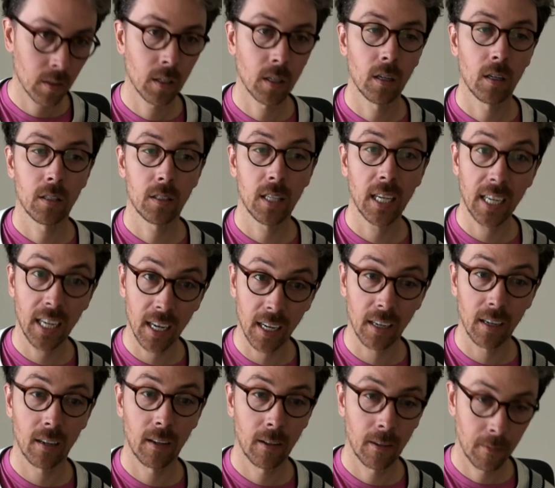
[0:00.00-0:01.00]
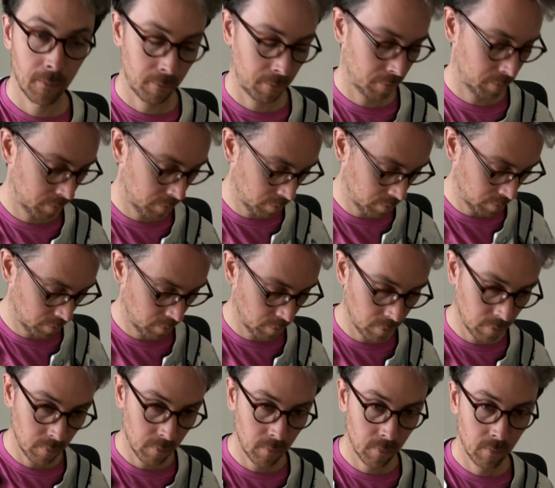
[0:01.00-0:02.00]
Singing.
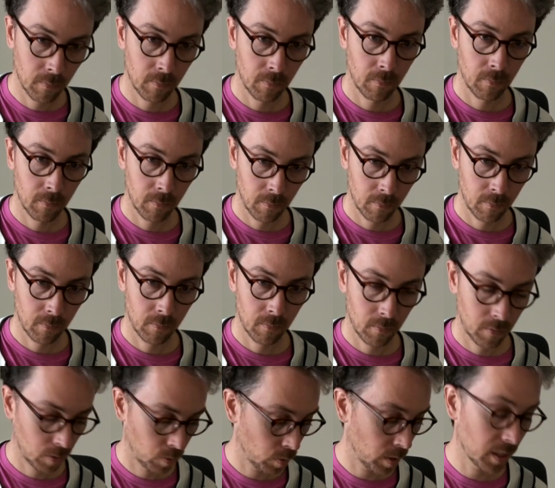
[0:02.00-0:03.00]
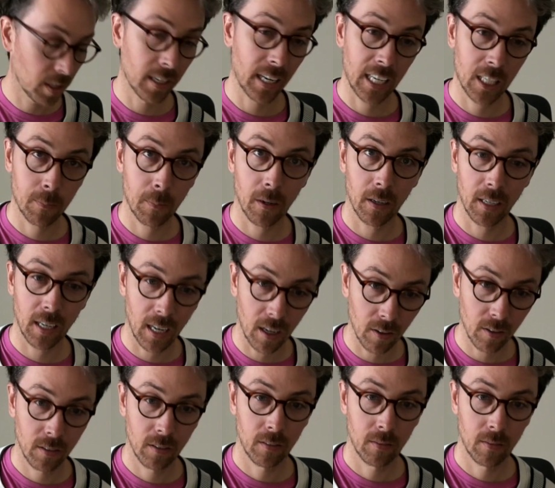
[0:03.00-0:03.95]
We're in the next part now.